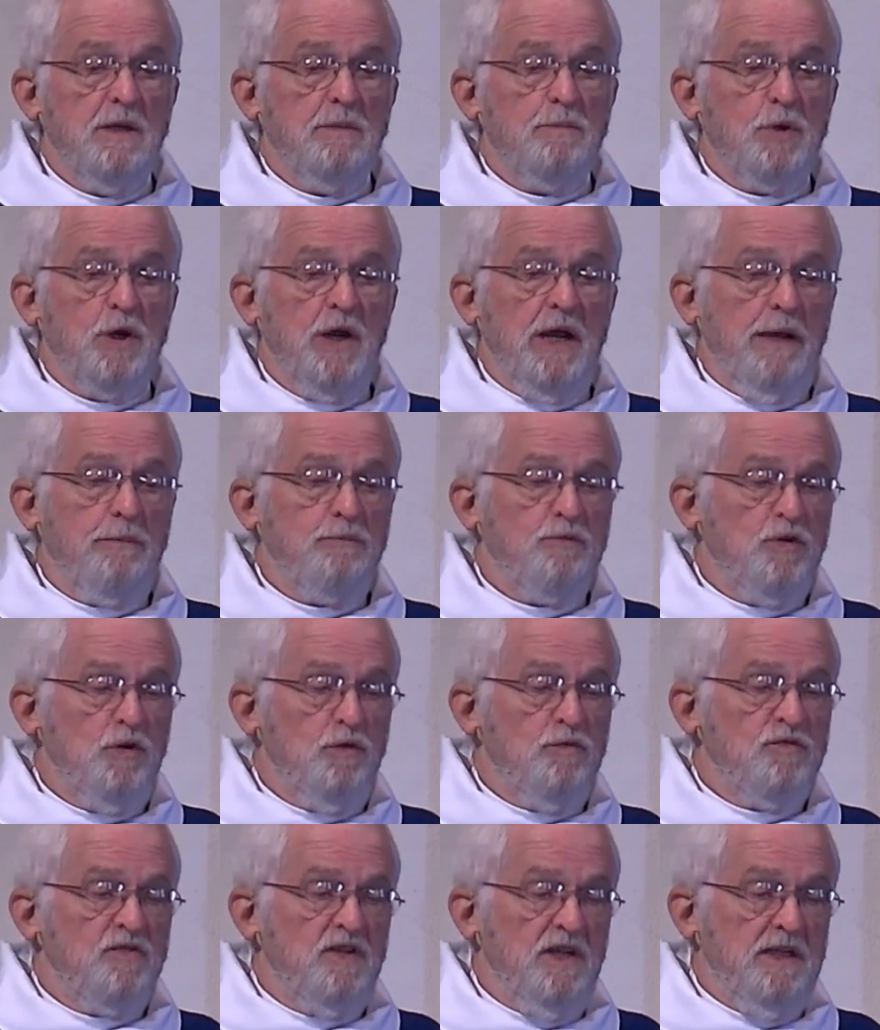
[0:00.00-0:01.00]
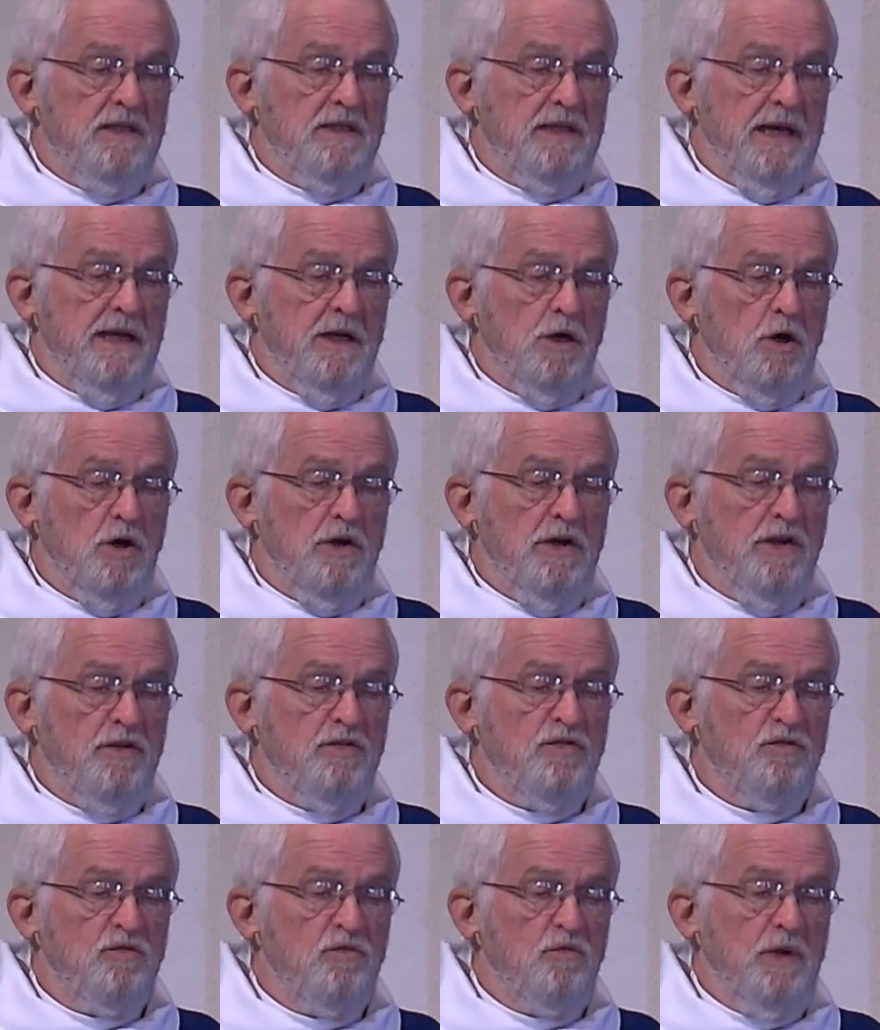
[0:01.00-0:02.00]
Perhaps you've seen that
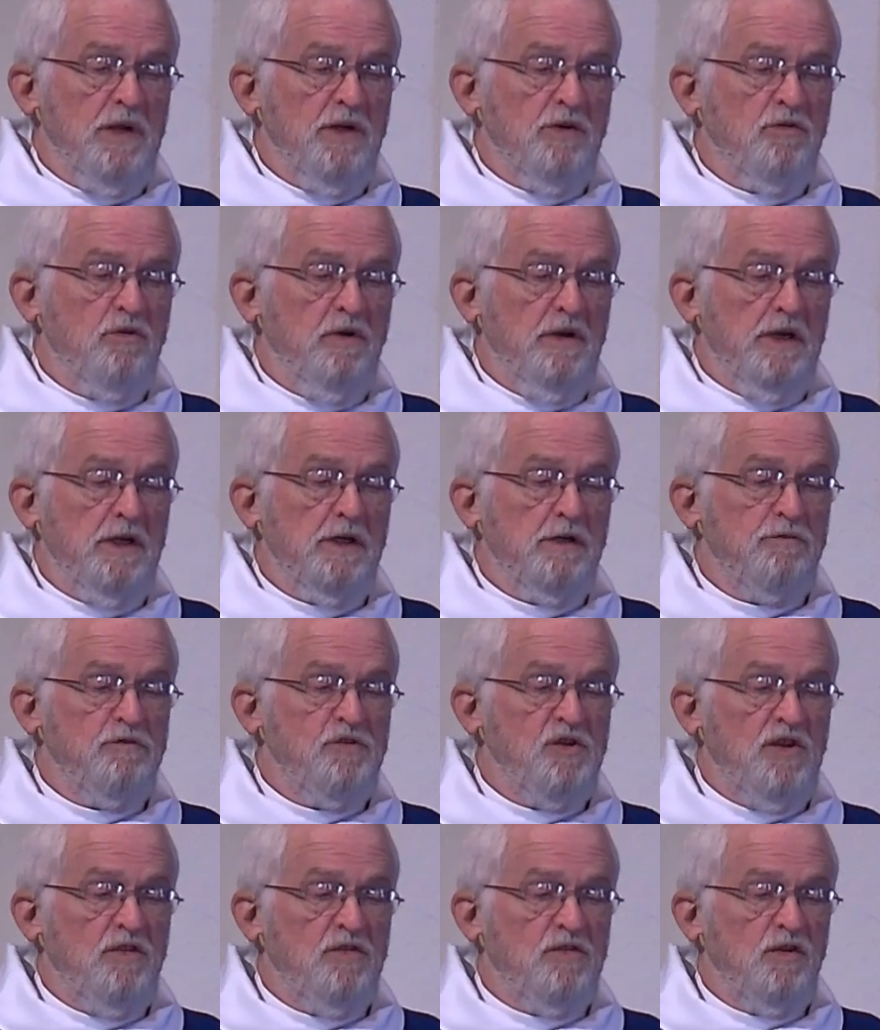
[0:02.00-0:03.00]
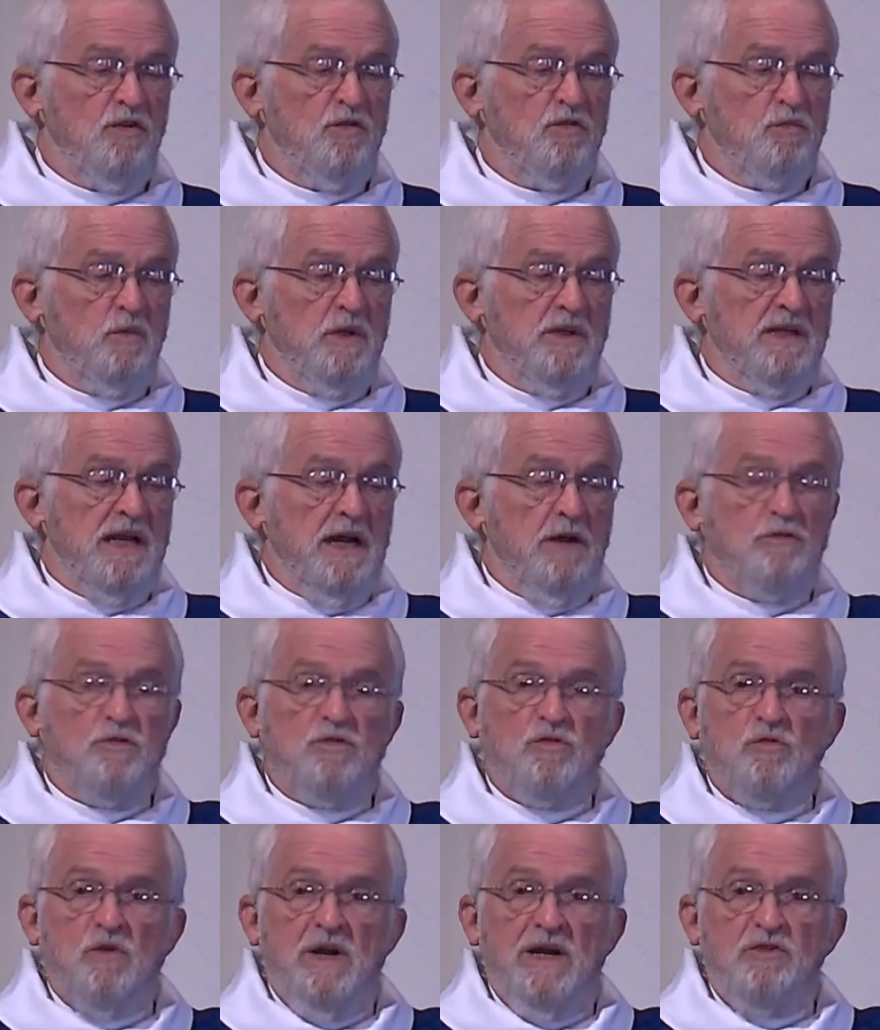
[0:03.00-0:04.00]
artist rendering of Jesus with
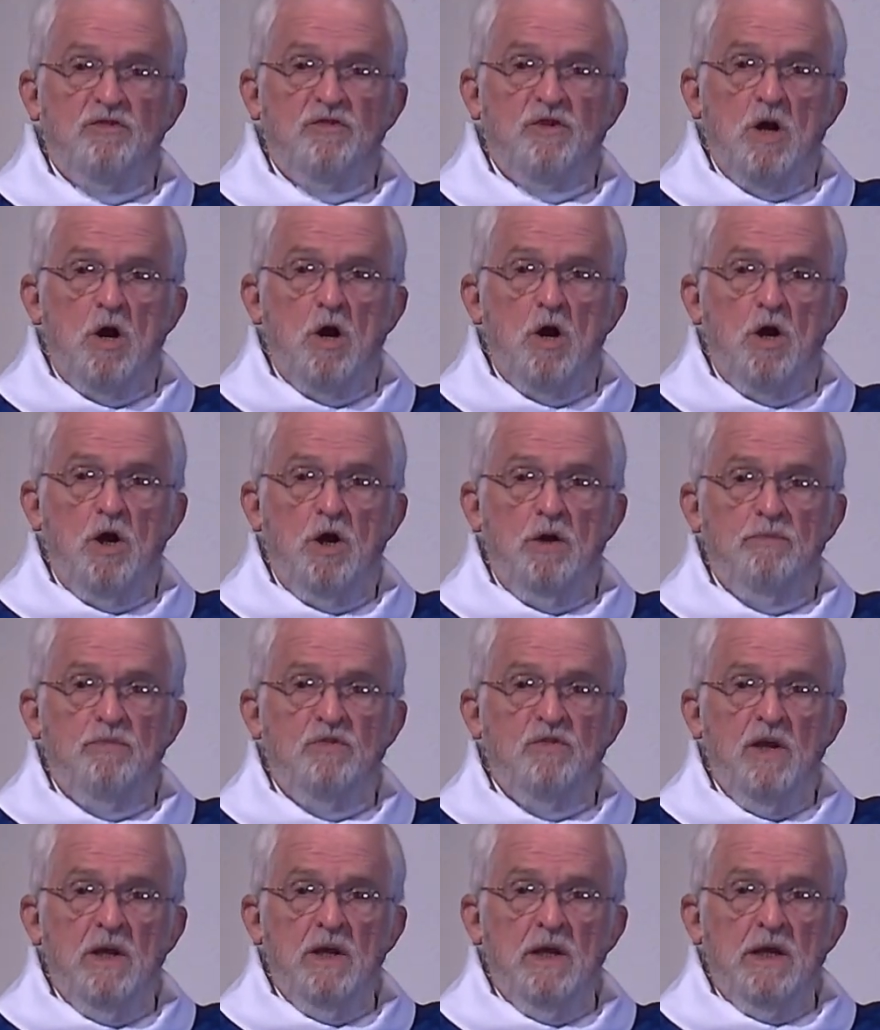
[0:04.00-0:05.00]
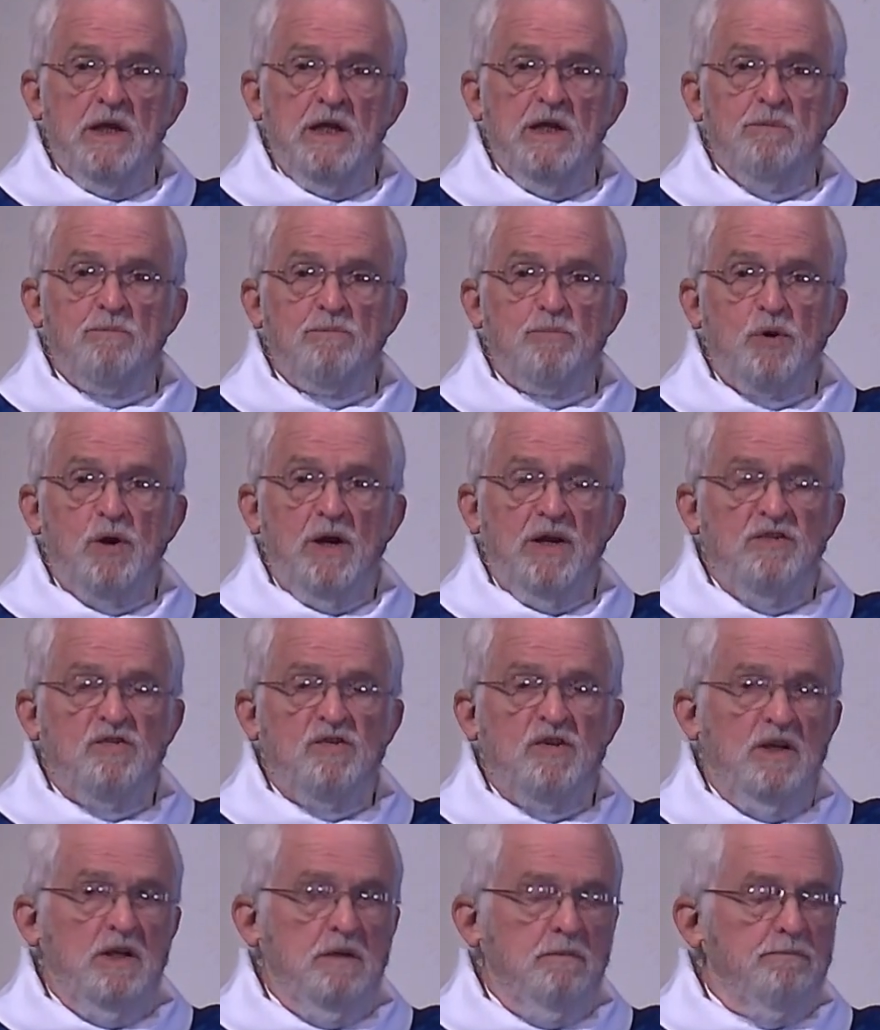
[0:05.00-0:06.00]
outstretched arms
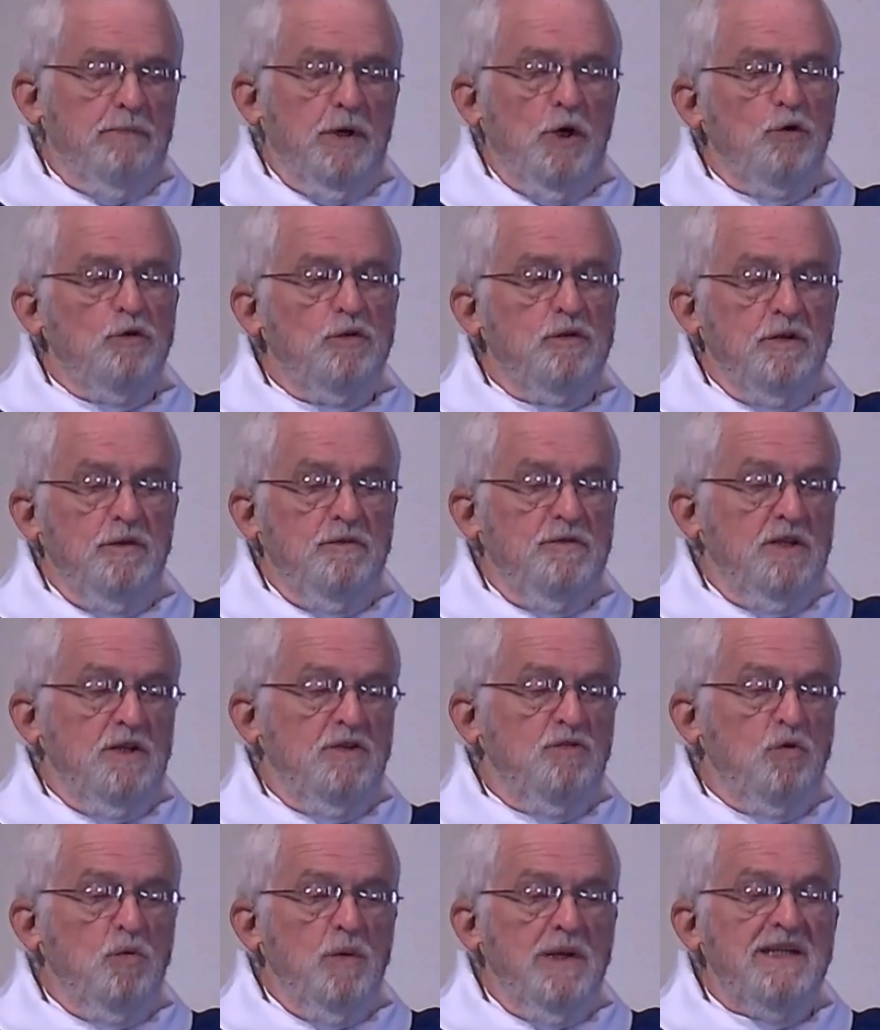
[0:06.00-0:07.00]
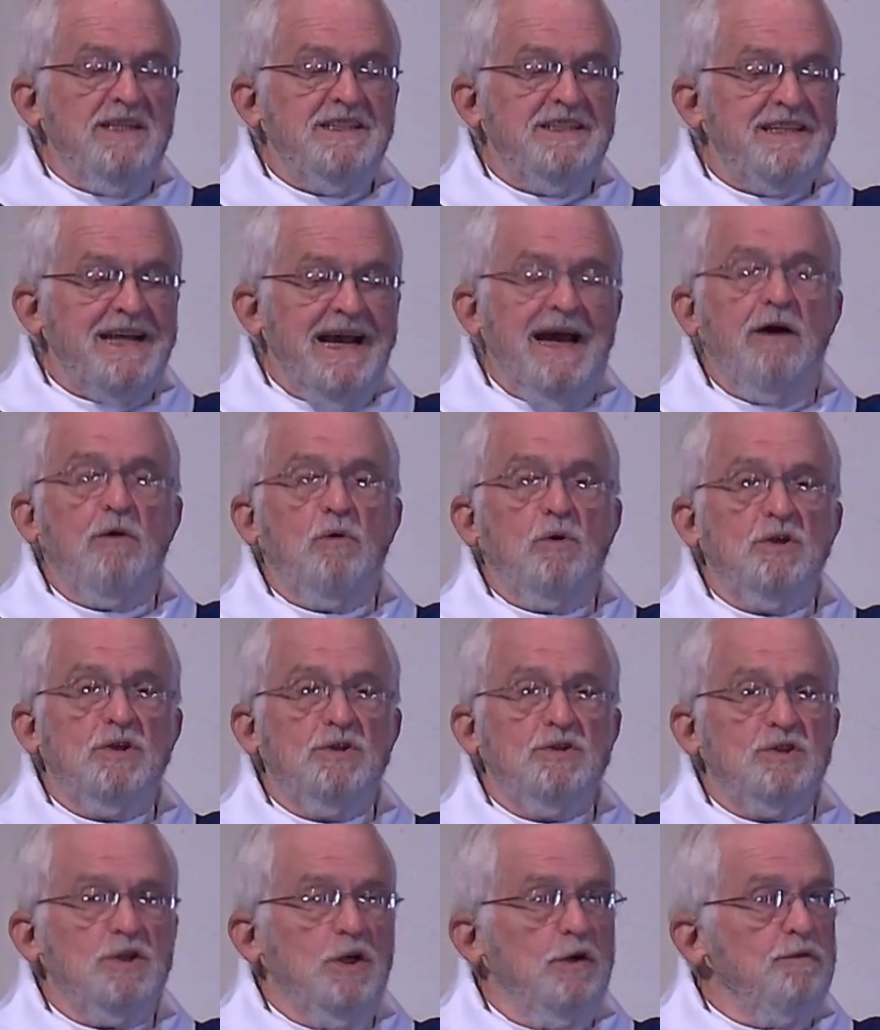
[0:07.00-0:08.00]
embracing both of the twin
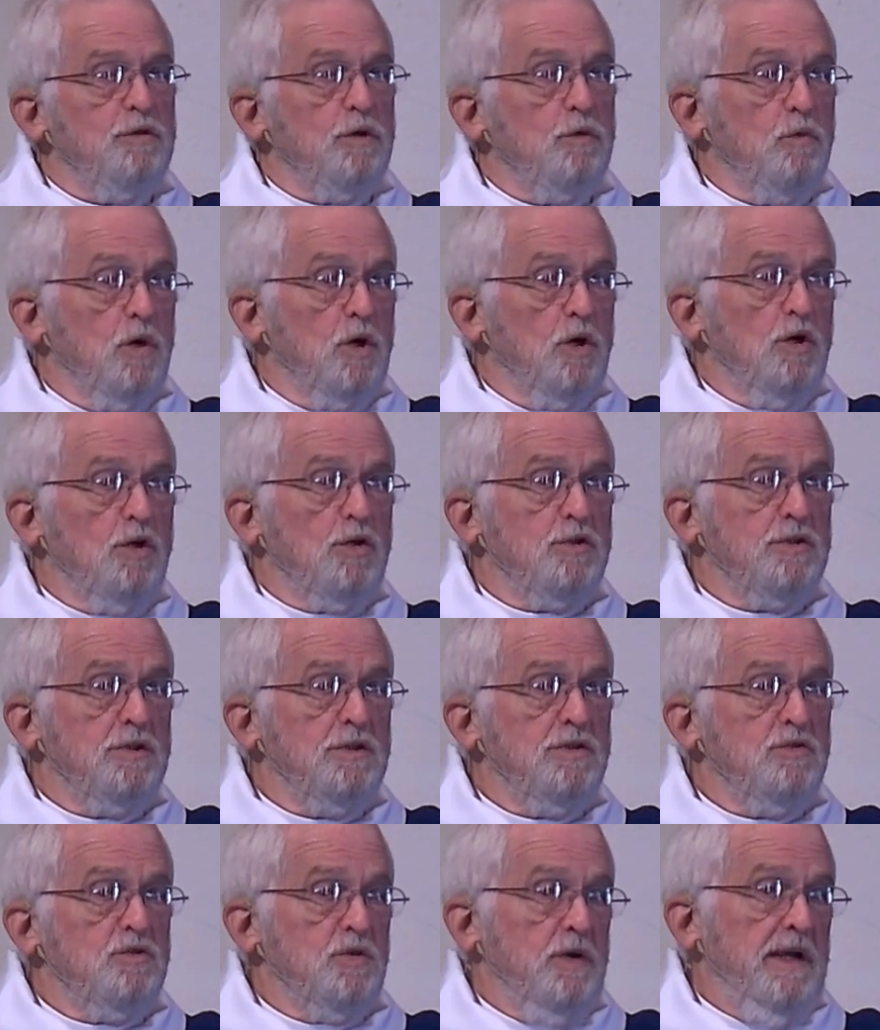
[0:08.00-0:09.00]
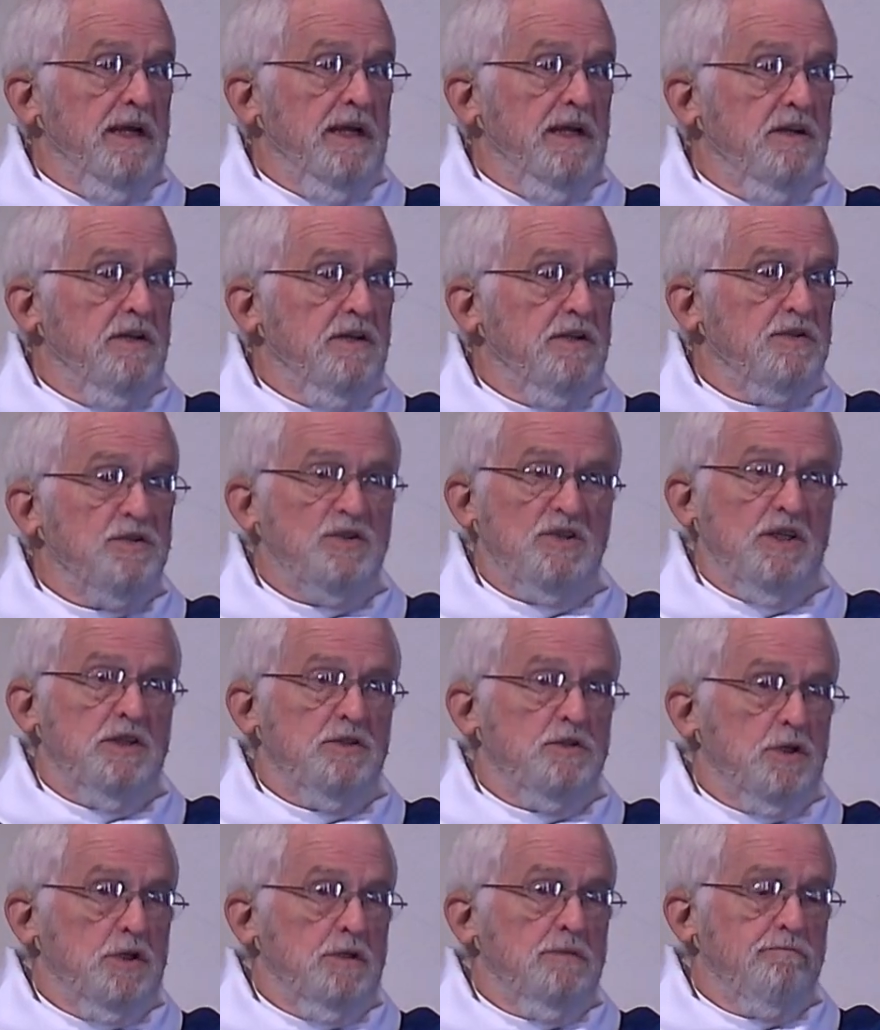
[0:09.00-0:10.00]
towers of the World Trade Center.